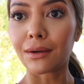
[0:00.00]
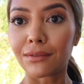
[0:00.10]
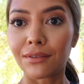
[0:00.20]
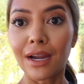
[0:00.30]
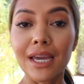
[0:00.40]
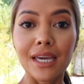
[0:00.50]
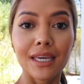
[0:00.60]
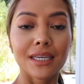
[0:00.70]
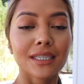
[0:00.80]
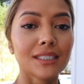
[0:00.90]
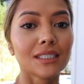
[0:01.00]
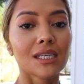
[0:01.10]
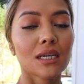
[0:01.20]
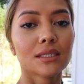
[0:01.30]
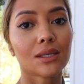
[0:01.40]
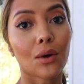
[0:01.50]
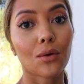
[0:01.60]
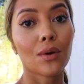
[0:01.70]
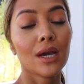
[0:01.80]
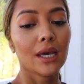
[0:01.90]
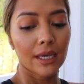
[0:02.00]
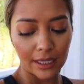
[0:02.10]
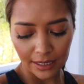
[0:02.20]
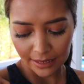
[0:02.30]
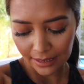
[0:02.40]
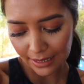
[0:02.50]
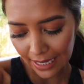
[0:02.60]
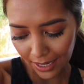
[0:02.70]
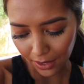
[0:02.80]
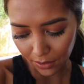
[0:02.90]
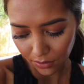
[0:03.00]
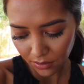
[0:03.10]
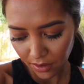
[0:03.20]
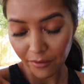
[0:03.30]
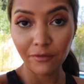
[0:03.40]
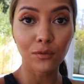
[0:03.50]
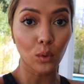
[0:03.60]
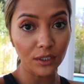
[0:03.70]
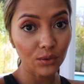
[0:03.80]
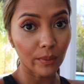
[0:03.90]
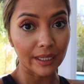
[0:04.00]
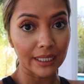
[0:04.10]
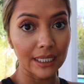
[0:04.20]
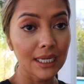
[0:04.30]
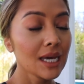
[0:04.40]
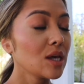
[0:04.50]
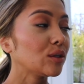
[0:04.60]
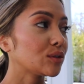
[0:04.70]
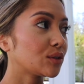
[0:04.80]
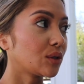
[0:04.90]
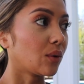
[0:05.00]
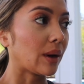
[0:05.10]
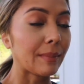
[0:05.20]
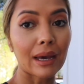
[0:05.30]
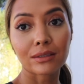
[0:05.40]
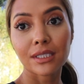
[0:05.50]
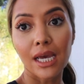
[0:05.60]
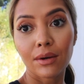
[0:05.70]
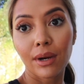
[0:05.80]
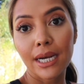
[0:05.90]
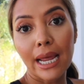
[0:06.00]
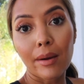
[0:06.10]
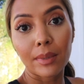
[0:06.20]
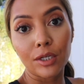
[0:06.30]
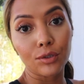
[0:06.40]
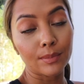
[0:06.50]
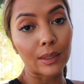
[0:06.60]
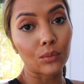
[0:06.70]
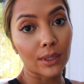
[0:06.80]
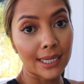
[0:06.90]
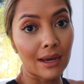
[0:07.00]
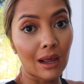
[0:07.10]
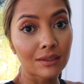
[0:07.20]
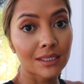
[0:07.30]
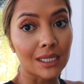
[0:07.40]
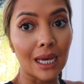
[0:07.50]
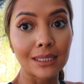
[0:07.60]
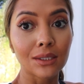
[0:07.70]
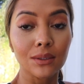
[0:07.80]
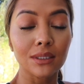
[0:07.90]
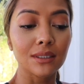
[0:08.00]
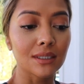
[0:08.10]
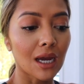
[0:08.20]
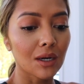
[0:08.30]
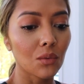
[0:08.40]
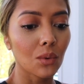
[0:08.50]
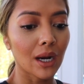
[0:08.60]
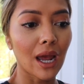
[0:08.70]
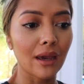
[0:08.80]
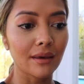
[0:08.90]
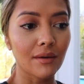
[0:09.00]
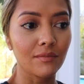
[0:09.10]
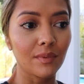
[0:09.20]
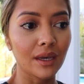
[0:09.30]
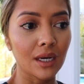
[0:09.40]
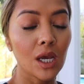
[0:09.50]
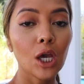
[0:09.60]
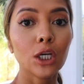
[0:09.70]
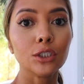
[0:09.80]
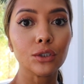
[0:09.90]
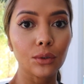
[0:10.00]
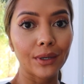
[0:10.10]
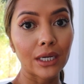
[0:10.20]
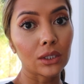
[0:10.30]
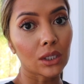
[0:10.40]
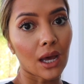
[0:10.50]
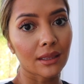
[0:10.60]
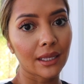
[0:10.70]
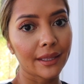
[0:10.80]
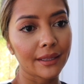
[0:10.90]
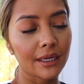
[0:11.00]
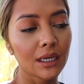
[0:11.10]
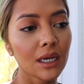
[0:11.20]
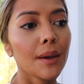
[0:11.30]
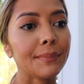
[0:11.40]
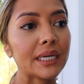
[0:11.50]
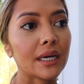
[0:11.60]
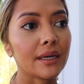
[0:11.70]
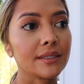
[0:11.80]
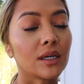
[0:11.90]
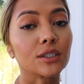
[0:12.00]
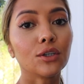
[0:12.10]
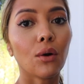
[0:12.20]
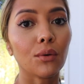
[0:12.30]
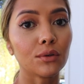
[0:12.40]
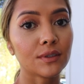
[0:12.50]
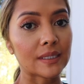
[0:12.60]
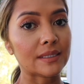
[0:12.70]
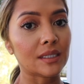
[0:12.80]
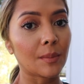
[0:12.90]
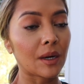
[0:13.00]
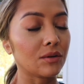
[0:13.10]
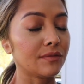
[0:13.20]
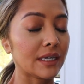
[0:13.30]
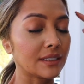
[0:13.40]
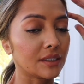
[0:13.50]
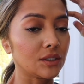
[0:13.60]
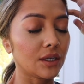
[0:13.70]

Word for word: All right, so it is now 420. So I'm outside right now. I'm gonna do my workout outside. So this is kind of what I have been doing a lot lately because our tonal system I don't know if you guys